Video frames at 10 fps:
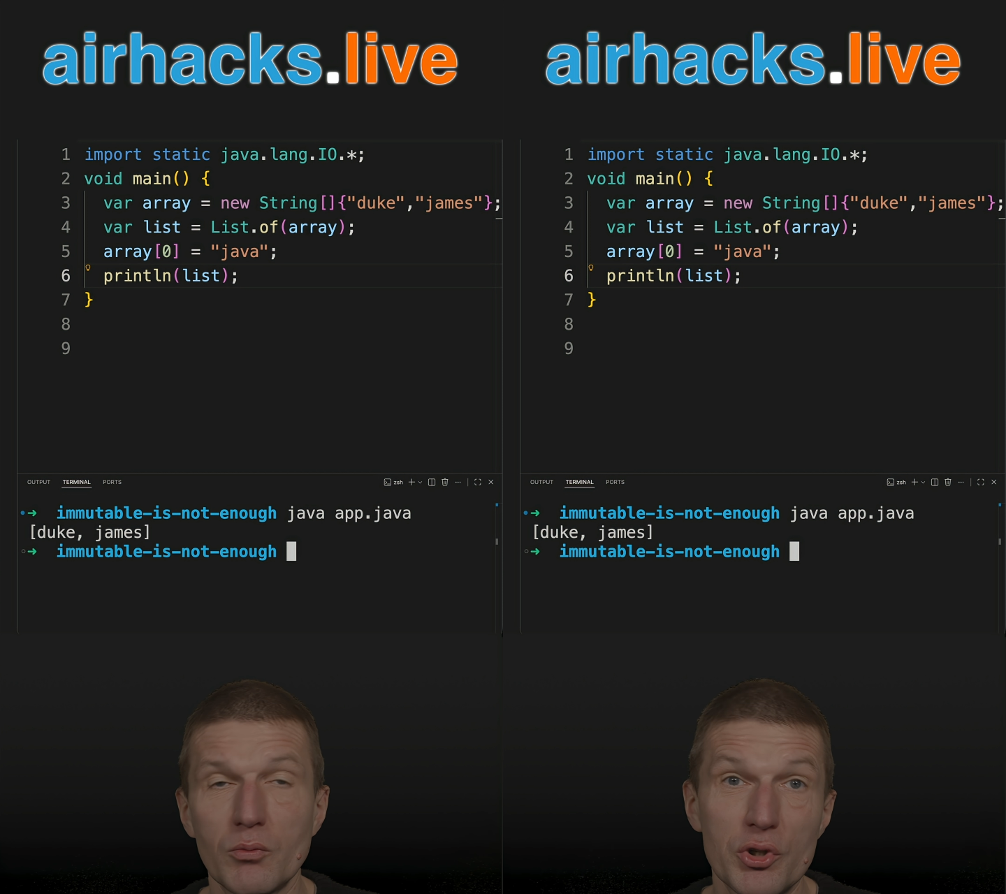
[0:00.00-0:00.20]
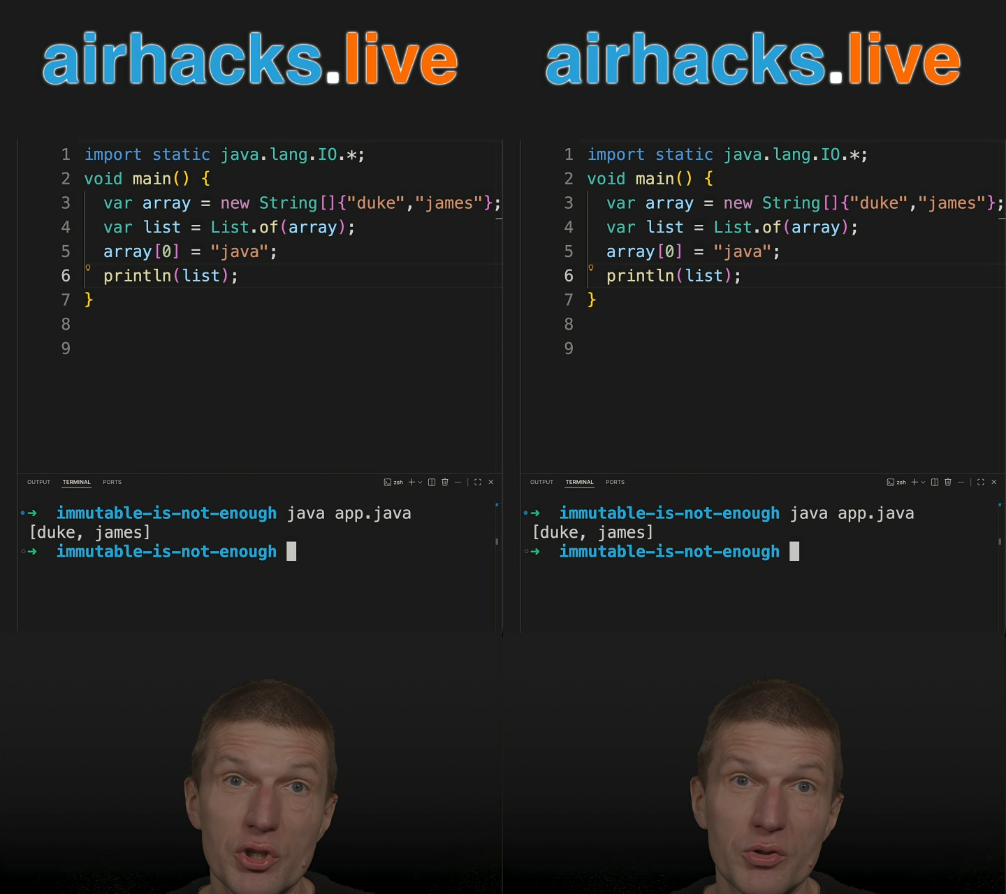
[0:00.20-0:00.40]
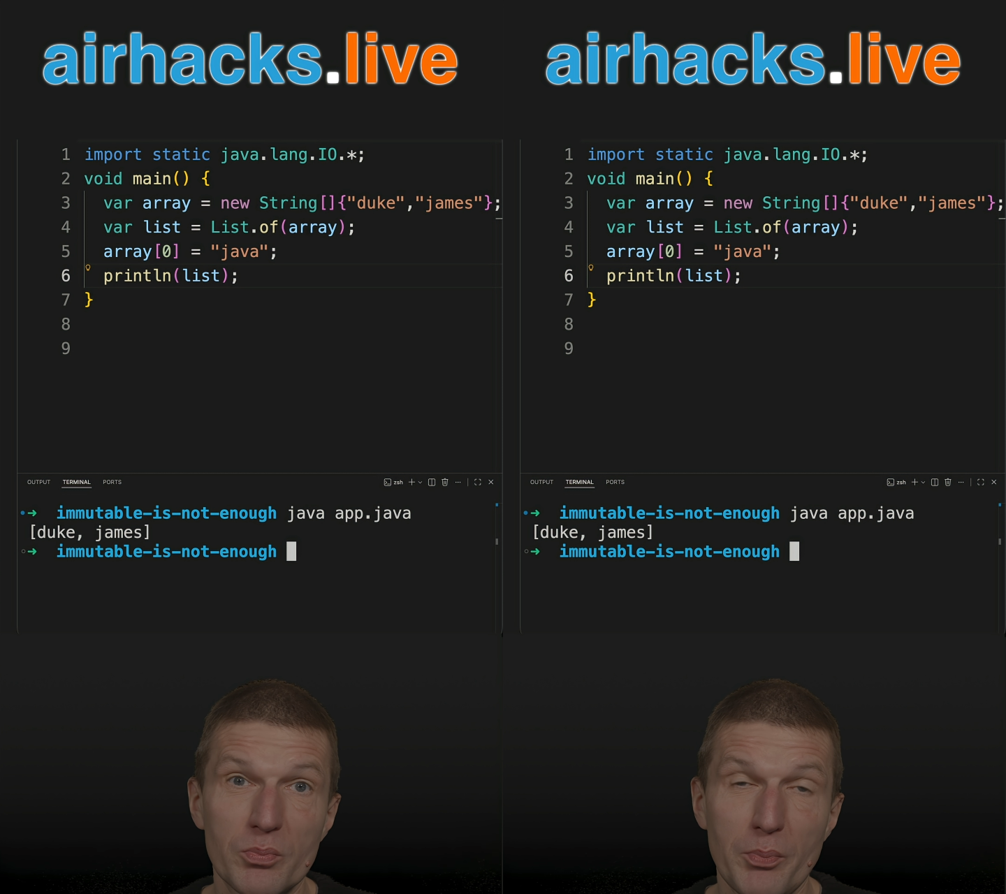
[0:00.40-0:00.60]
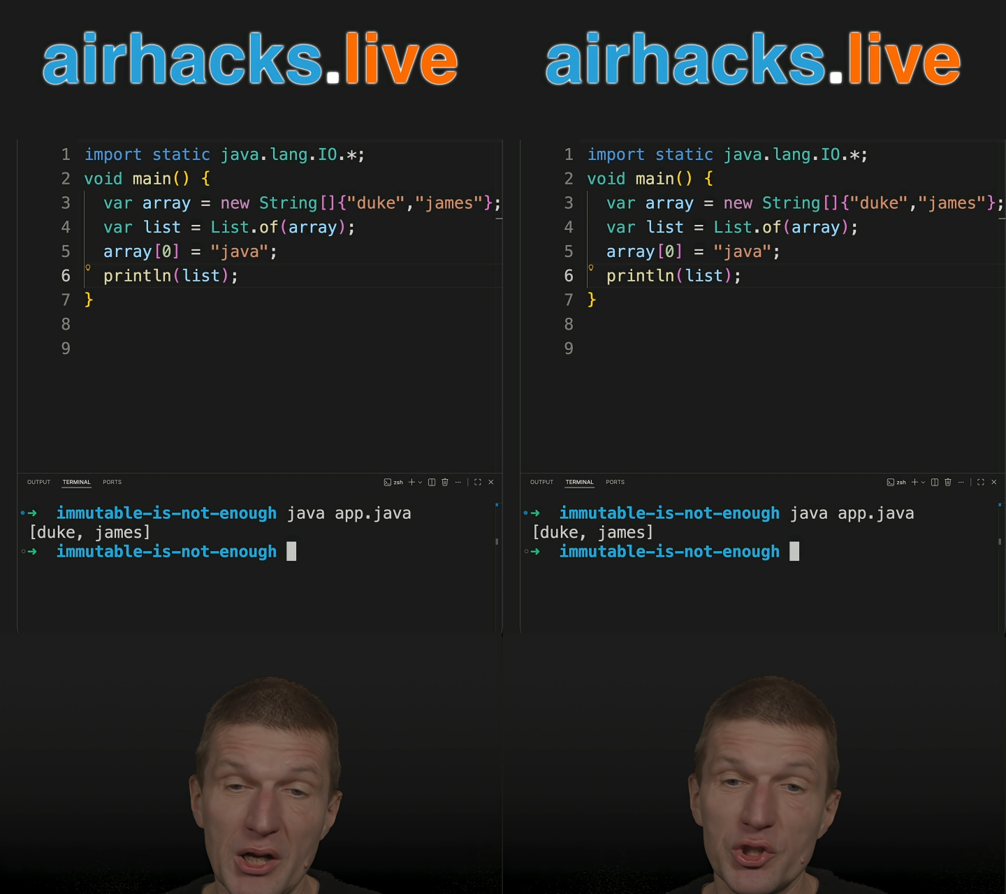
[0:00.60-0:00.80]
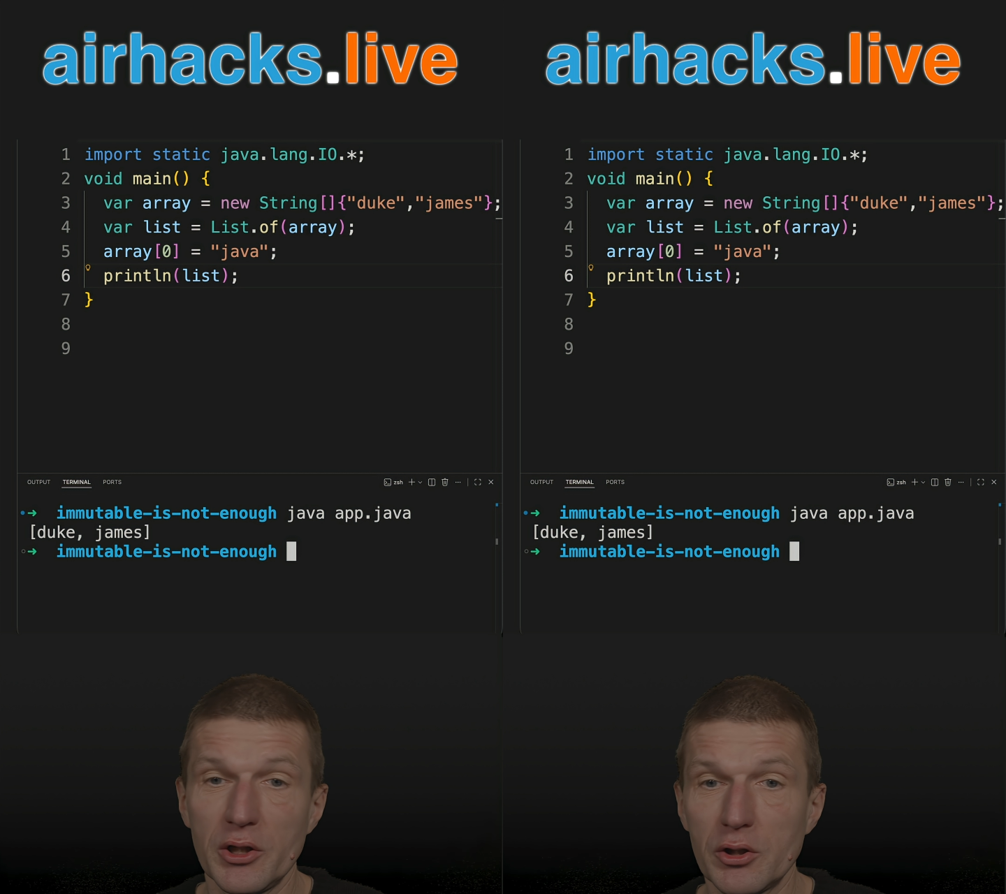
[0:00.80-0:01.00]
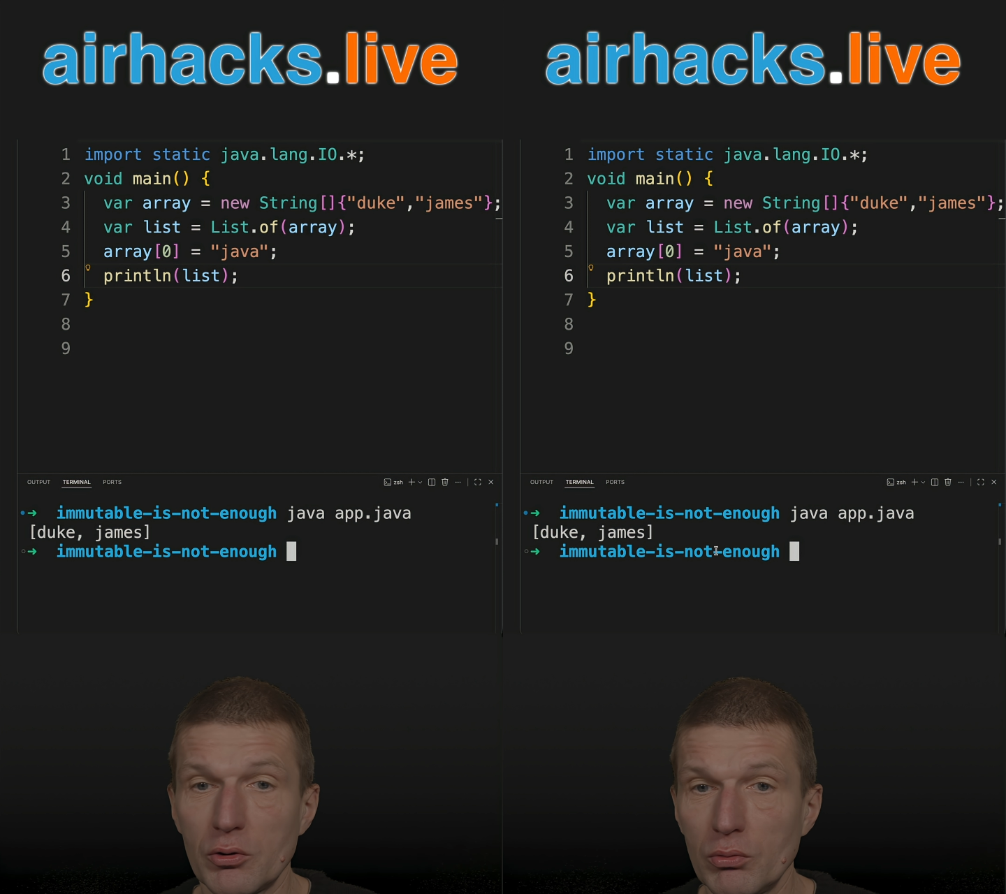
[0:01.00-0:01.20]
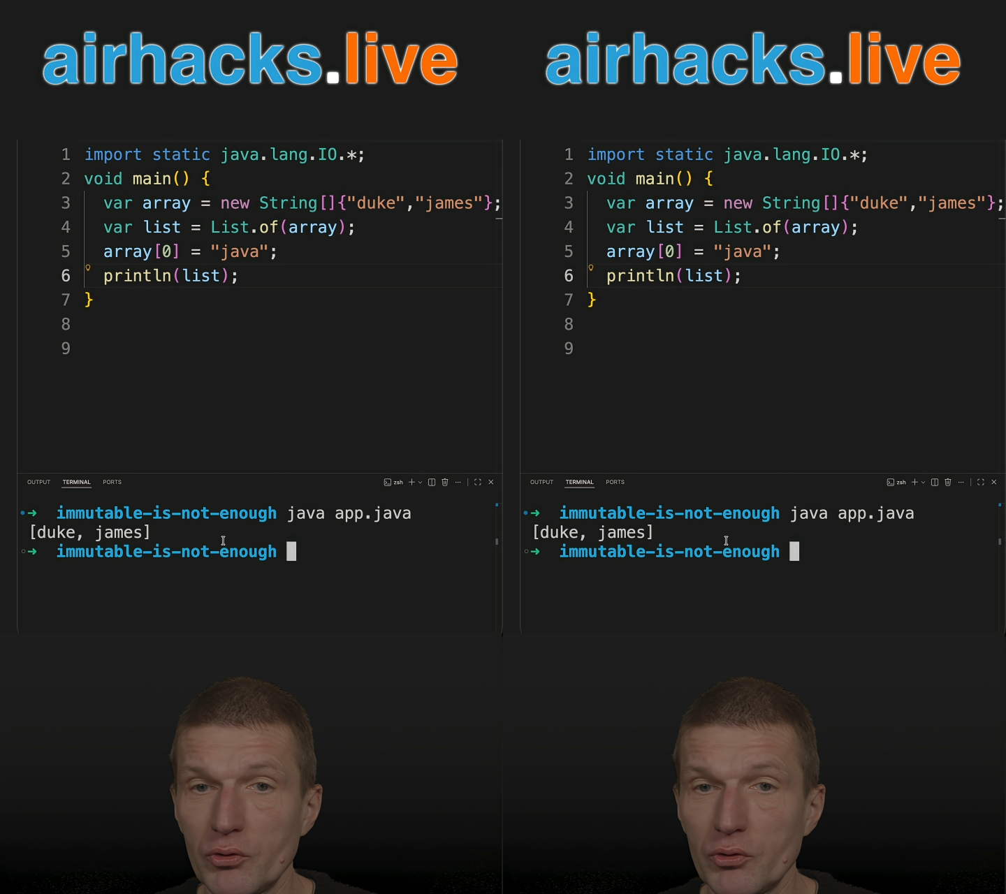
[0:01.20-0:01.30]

which is partially true.